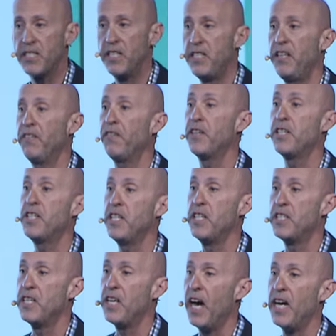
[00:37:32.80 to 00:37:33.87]
the difference
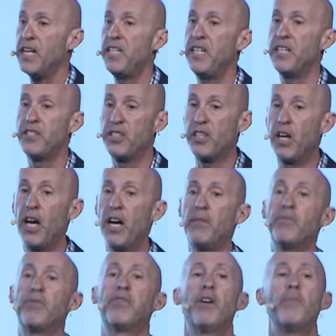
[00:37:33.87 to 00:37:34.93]
is the ideas
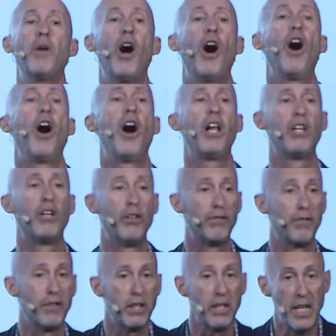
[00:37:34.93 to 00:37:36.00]
come from all
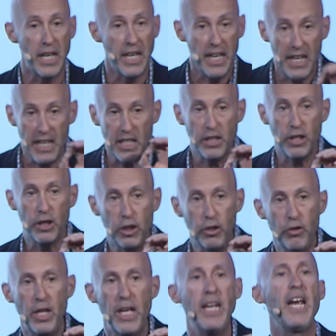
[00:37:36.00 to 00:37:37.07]
over,
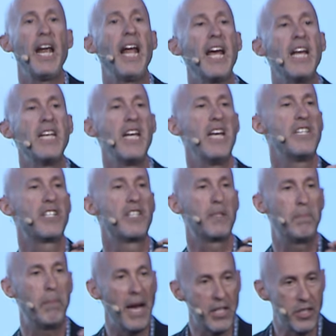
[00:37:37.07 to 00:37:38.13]
including and
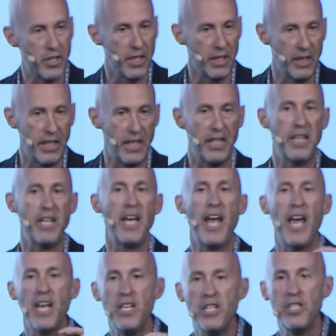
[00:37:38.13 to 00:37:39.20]
especially the
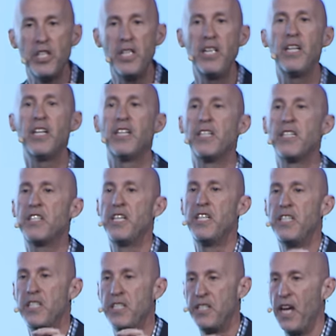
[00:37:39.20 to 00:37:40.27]
engineers and
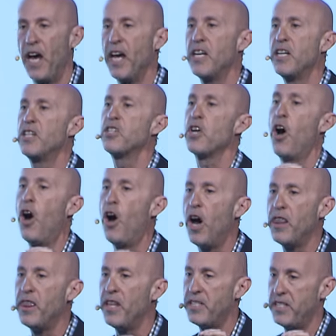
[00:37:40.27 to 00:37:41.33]
designers
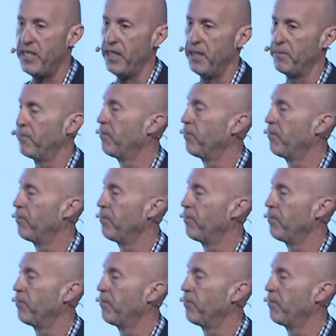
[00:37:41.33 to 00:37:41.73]
on the team.